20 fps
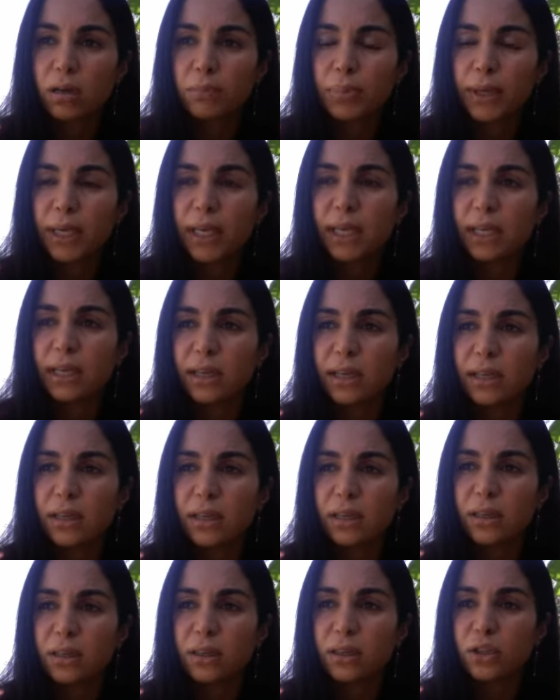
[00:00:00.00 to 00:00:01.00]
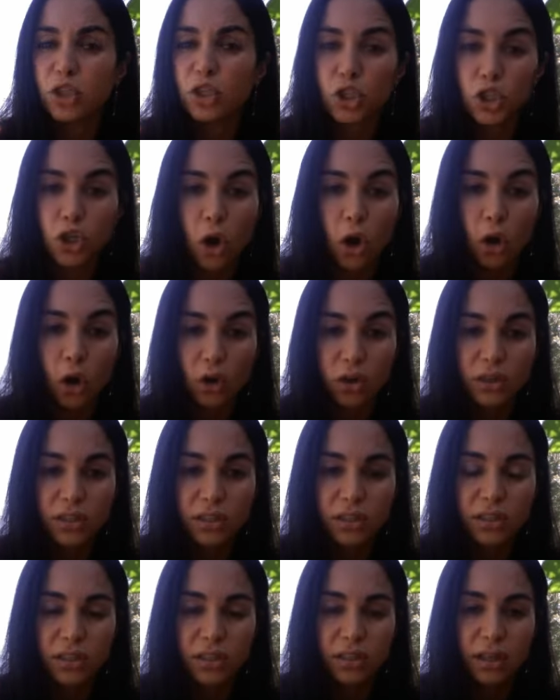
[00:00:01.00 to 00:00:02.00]
be
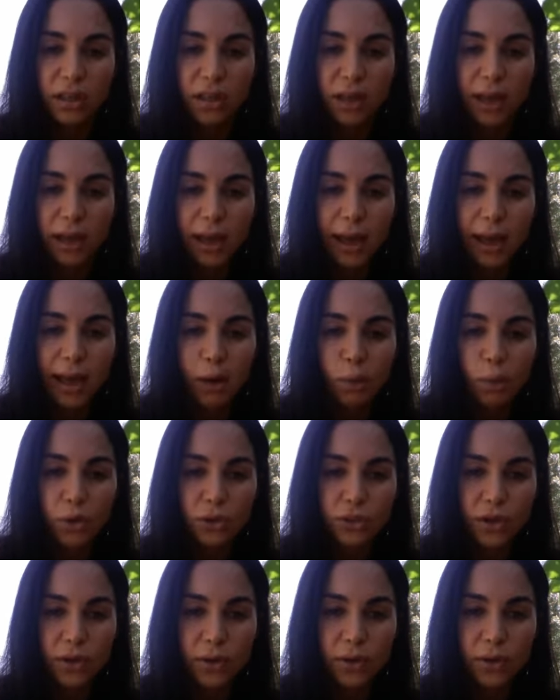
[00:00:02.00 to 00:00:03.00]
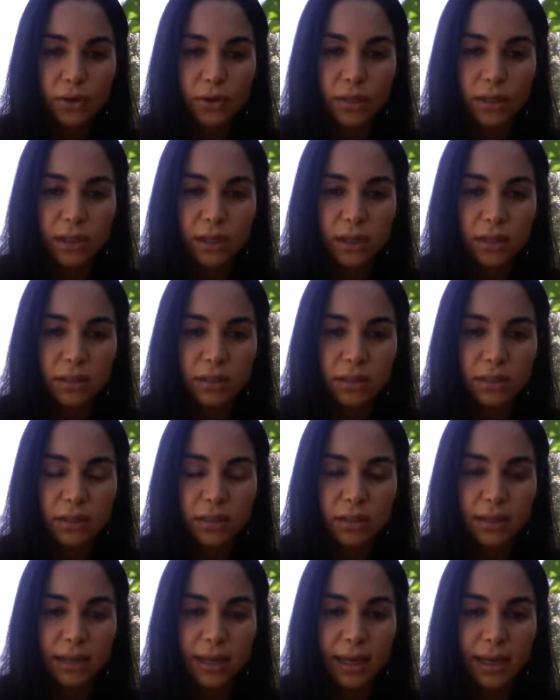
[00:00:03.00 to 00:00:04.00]
shocked at what's going on in
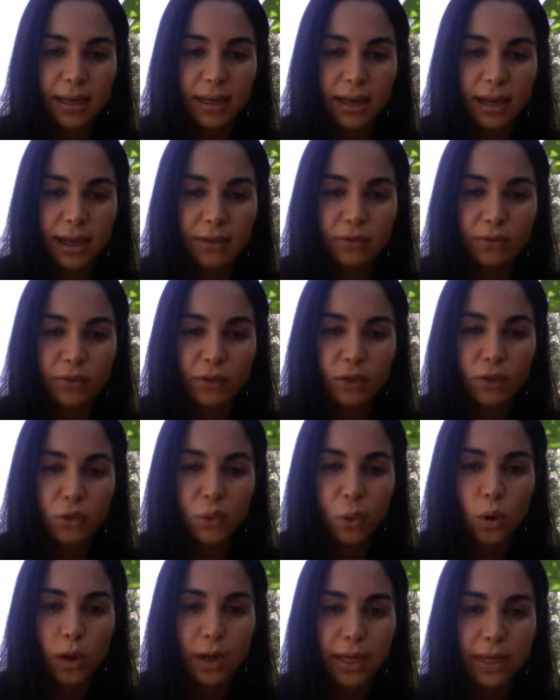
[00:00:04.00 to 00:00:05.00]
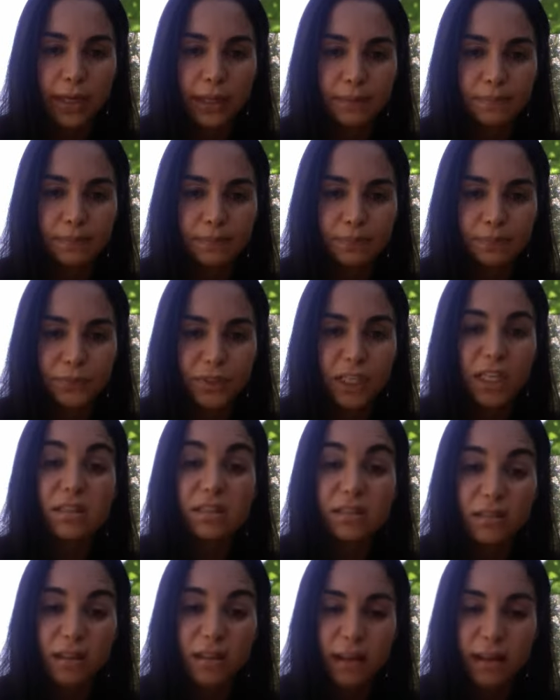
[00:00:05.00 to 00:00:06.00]
London and feel quite
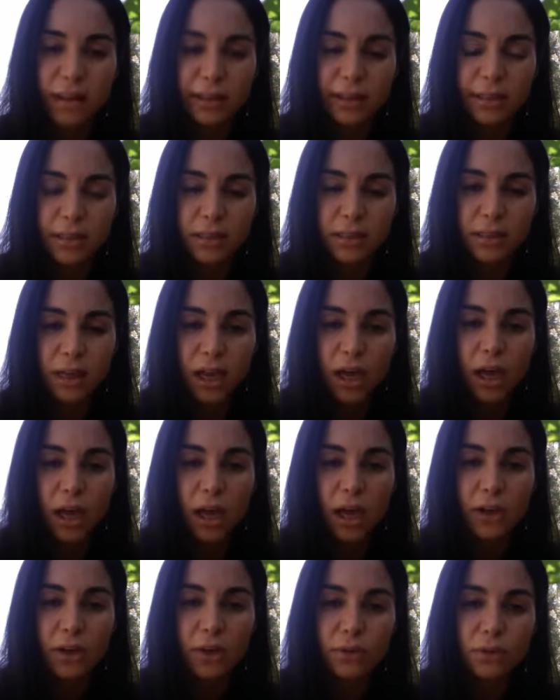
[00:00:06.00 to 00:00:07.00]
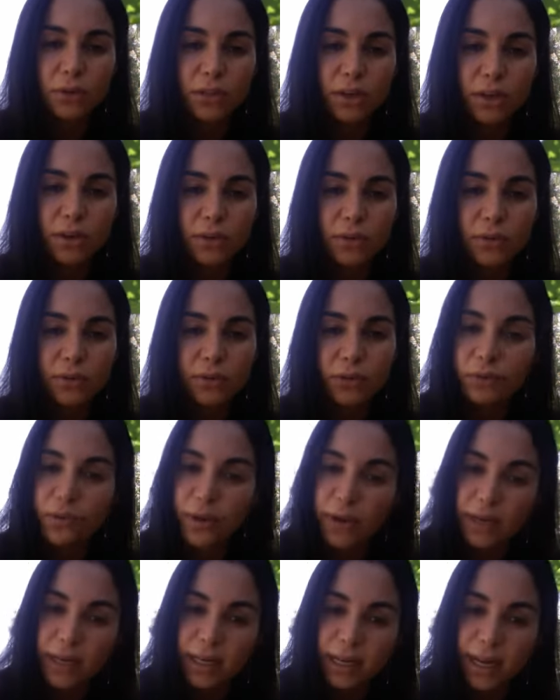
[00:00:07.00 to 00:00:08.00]
concerned, I also feel
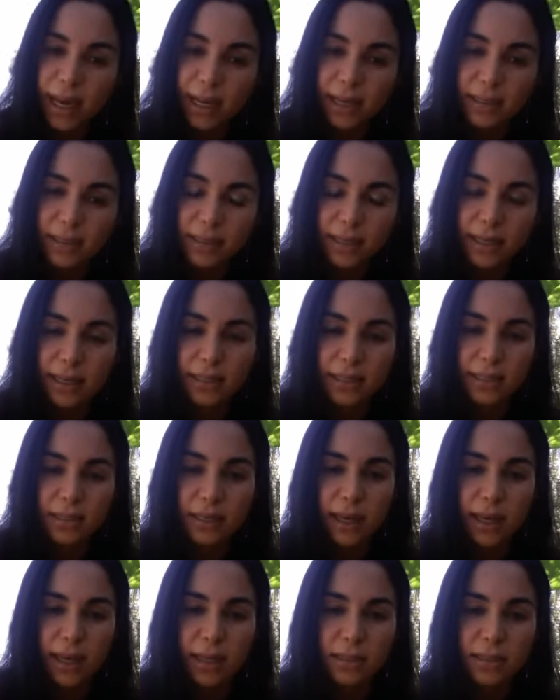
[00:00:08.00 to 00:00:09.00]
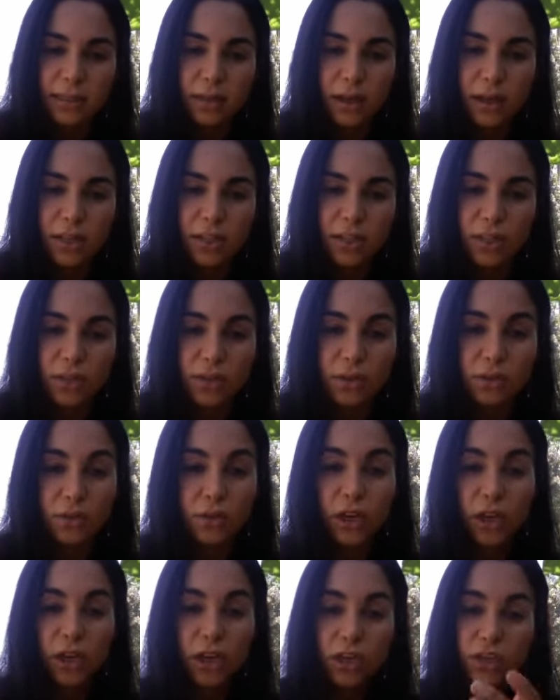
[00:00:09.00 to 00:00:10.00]
very connected, as I
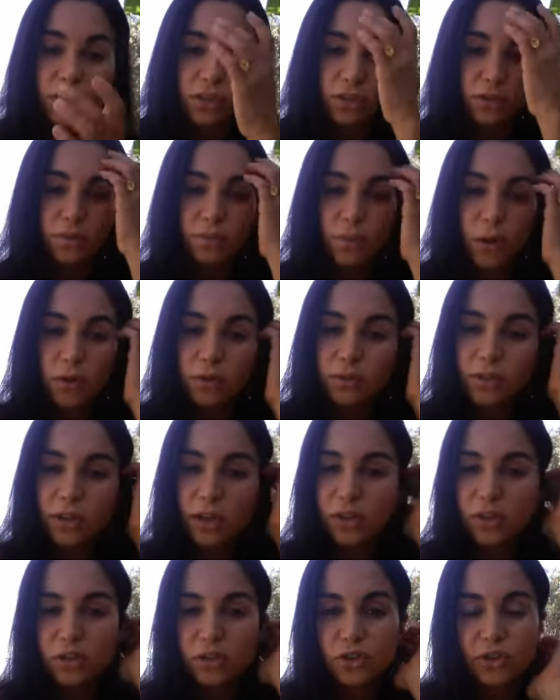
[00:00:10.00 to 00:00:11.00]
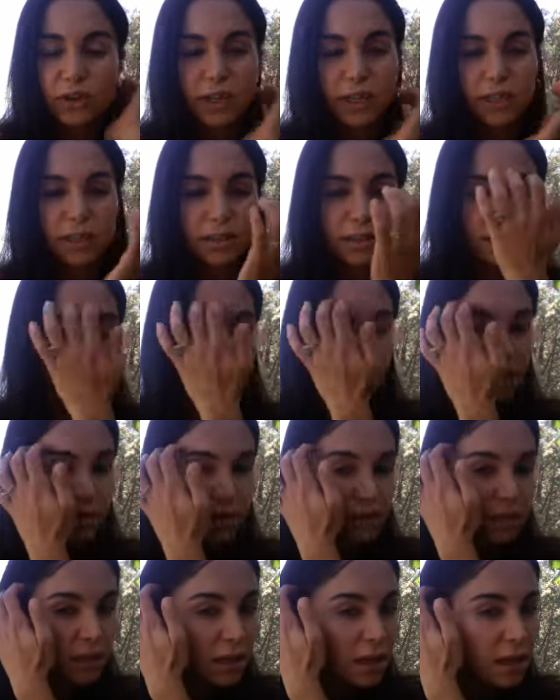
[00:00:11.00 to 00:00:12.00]
do, to most countries
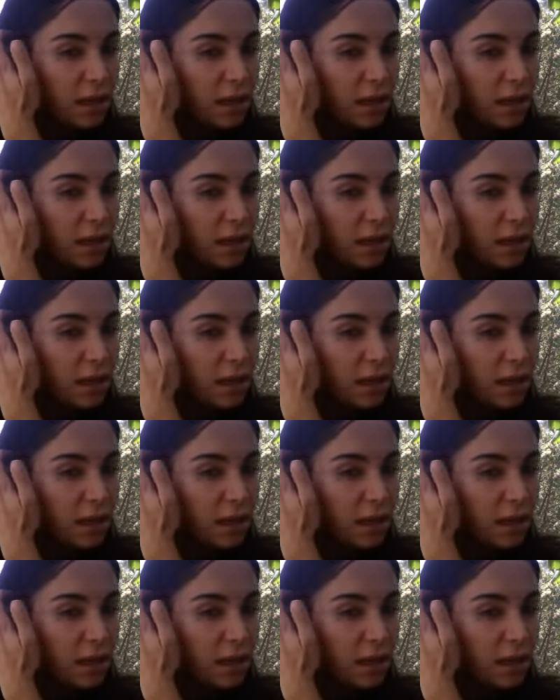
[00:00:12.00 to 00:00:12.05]
and